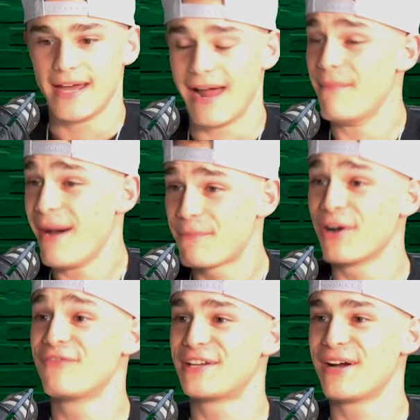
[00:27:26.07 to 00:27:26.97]
And I'm not
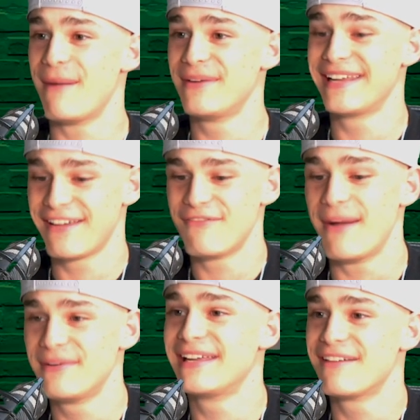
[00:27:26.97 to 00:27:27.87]
perfect here. I'm gonna
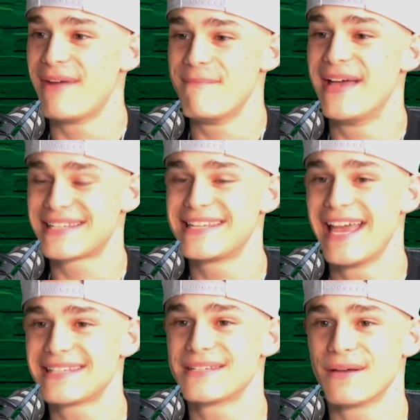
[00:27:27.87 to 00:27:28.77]
give my best
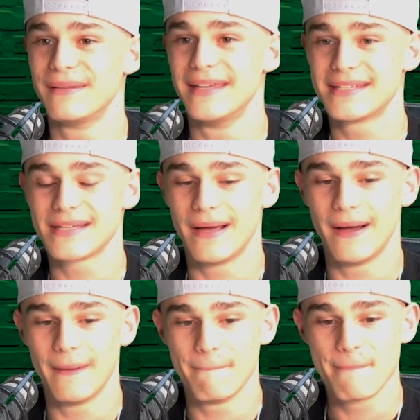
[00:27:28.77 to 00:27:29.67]
guesses on this.
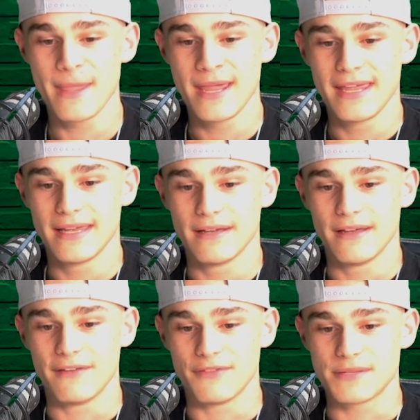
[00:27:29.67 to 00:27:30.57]

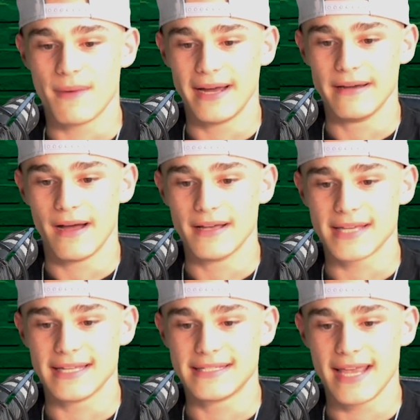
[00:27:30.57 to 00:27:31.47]
If it's by Nas,
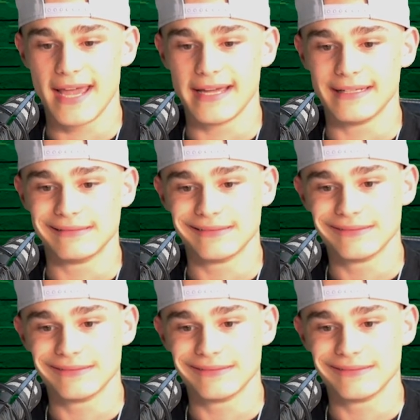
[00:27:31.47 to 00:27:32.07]
I'd say.